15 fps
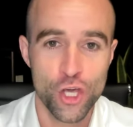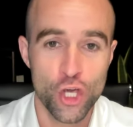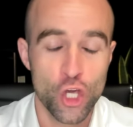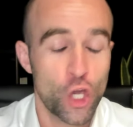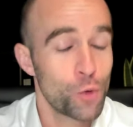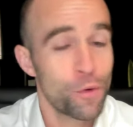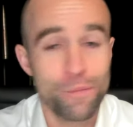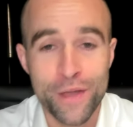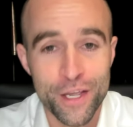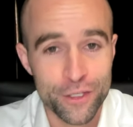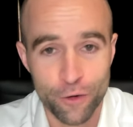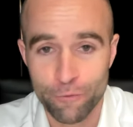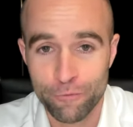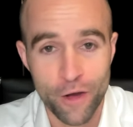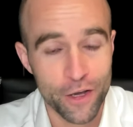Human beings
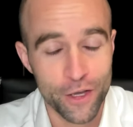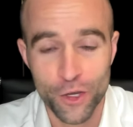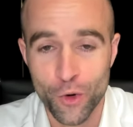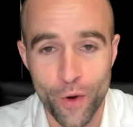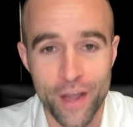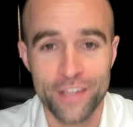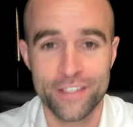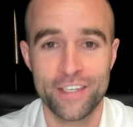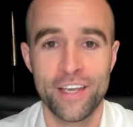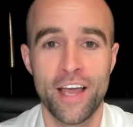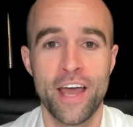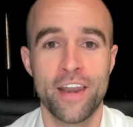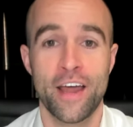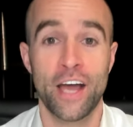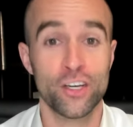are fucking crazy
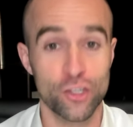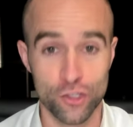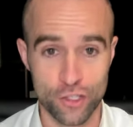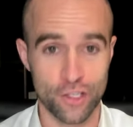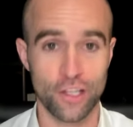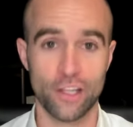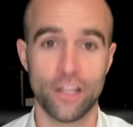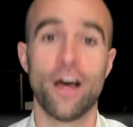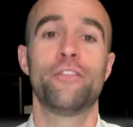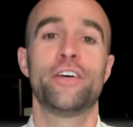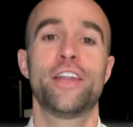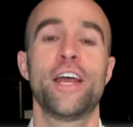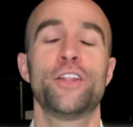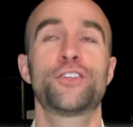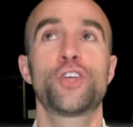and I just love it.
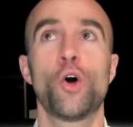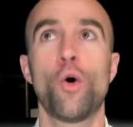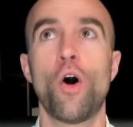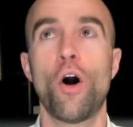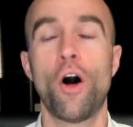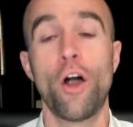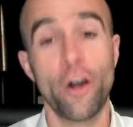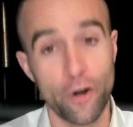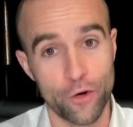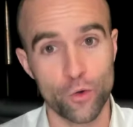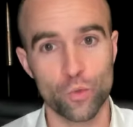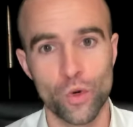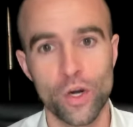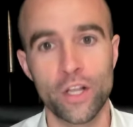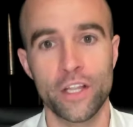And so art
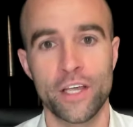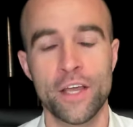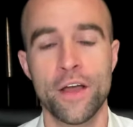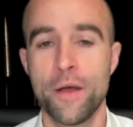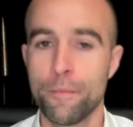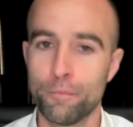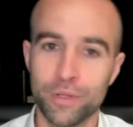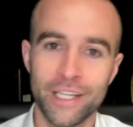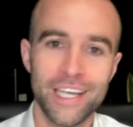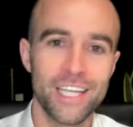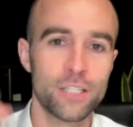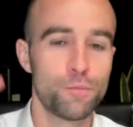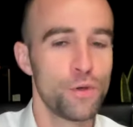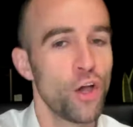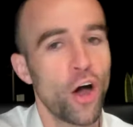really
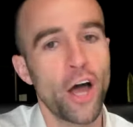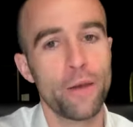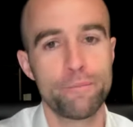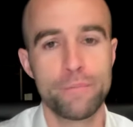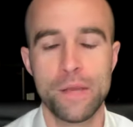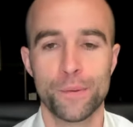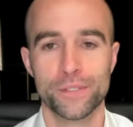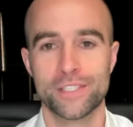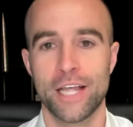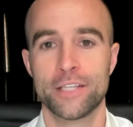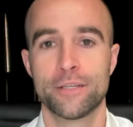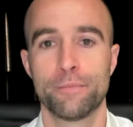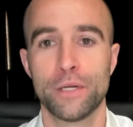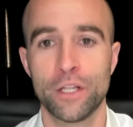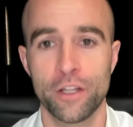bleeds beyond people's
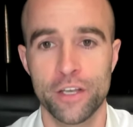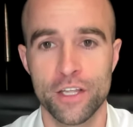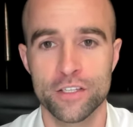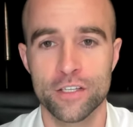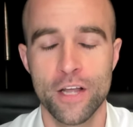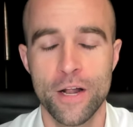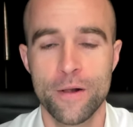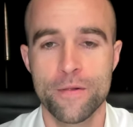sensibilities.